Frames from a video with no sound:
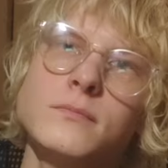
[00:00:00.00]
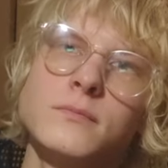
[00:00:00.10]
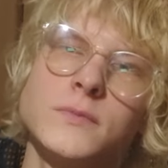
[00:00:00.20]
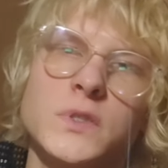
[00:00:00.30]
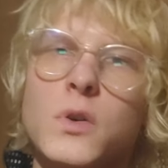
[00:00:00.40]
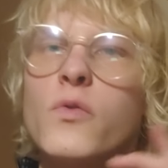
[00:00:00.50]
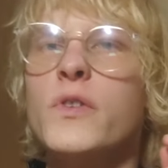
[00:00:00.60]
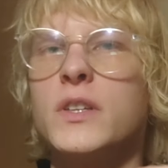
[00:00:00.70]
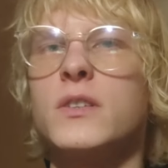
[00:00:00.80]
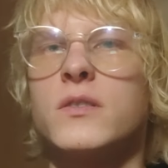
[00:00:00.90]
So
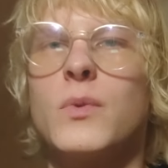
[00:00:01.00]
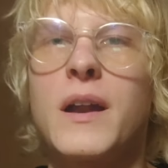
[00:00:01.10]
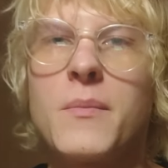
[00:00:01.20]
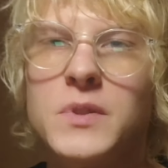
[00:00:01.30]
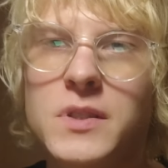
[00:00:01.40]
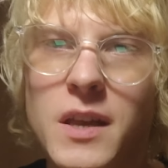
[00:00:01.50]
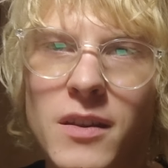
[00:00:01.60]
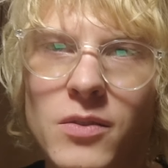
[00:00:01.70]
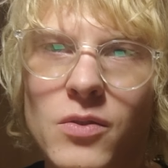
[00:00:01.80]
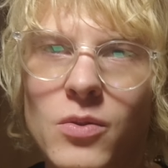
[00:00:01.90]
this is what I'm
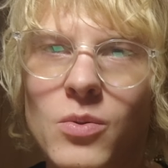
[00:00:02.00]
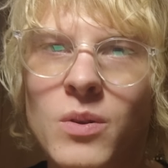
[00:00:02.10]
saying to you.